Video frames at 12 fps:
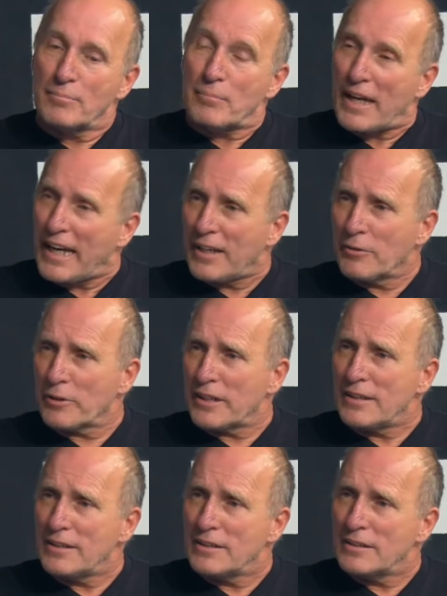
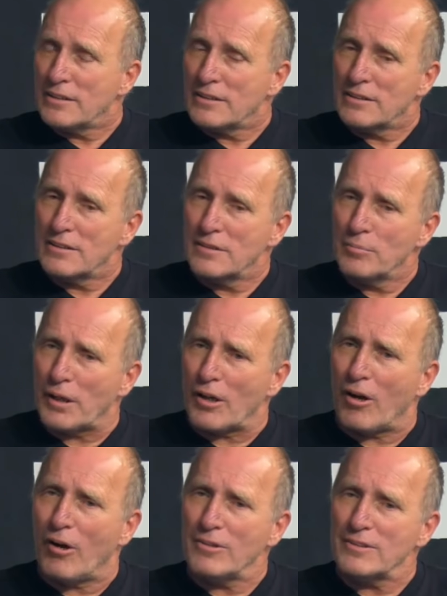angry, but I
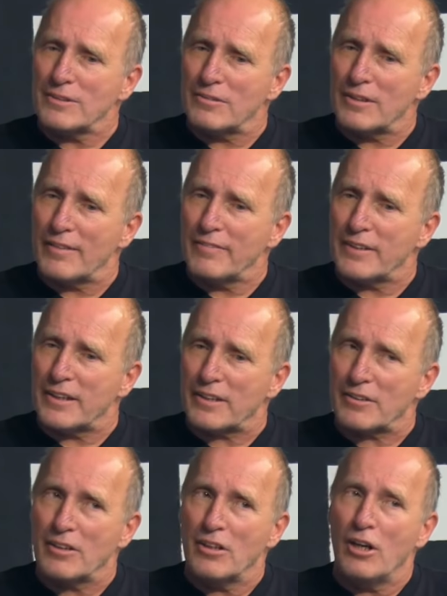also left
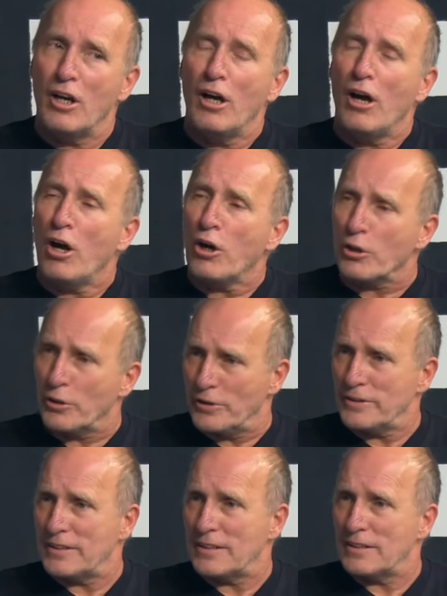there
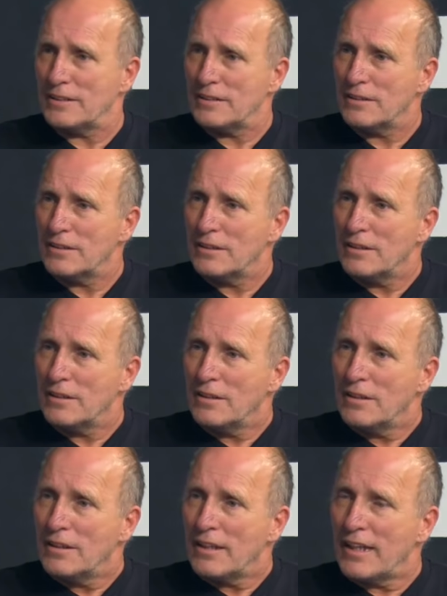hurt.
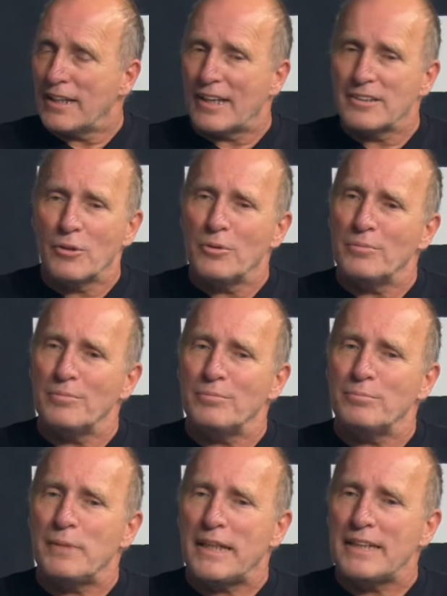And I don't
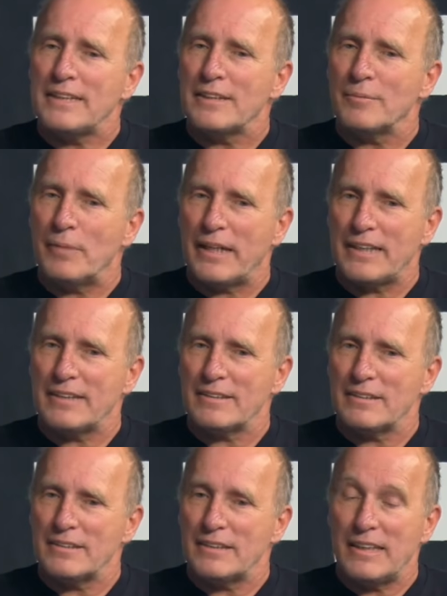mean to make
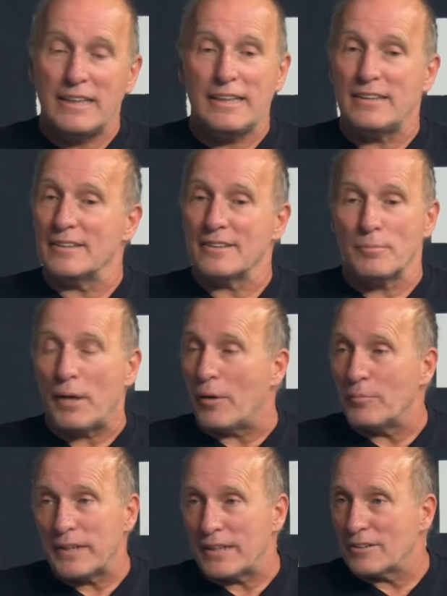any of this
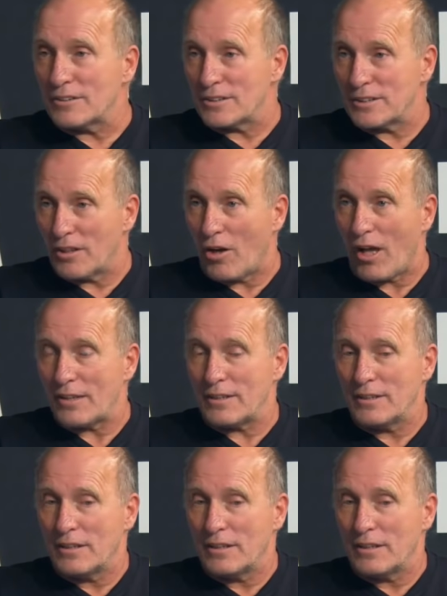about me, because it's not.